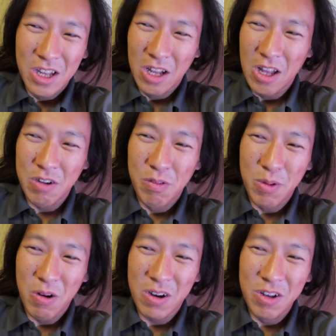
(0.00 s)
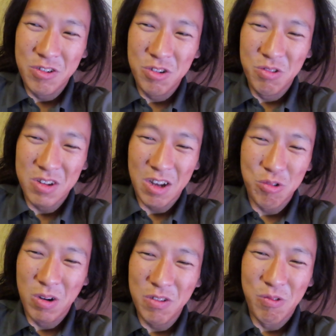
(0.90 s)
A lot of Americans use that
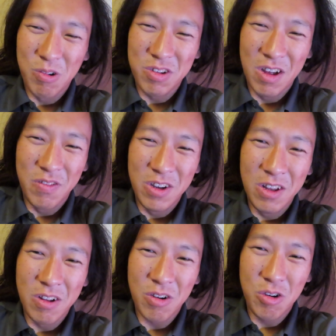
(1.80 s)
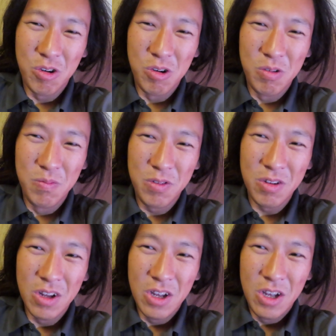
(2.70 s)
24 7 in their
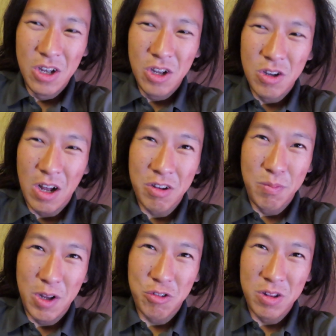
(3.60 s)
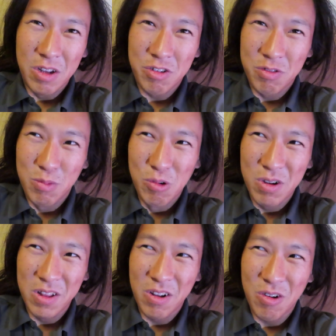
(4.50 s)
homes, not to mention they
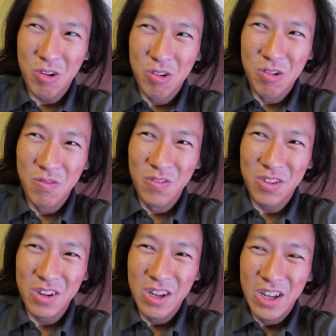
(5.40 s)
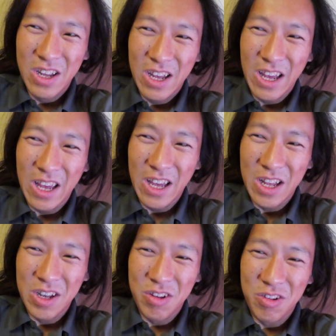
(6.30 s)
smoke in their homes
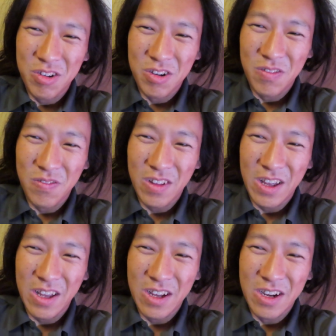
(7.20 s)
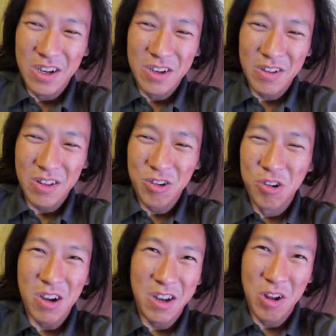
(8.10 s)
and um, they uh,
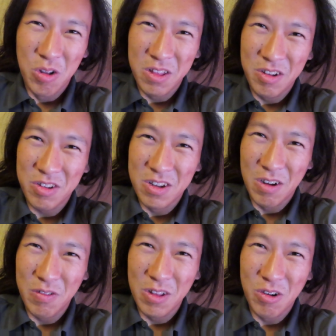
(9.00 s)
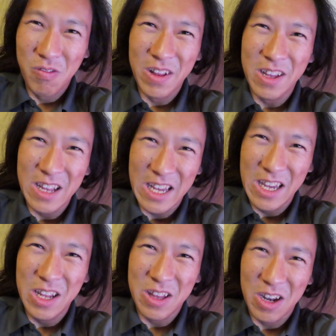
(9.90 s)
cook unhealthy stuff in the home, and then they
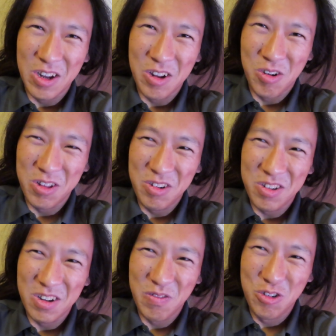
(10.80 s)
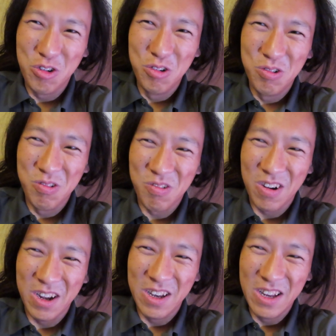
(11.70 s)
eat that unhealthy stuff too,
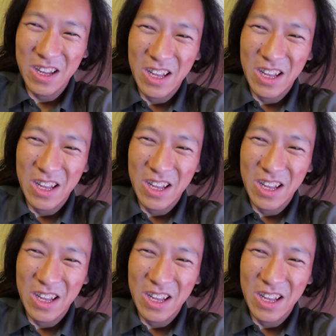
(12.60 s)
right?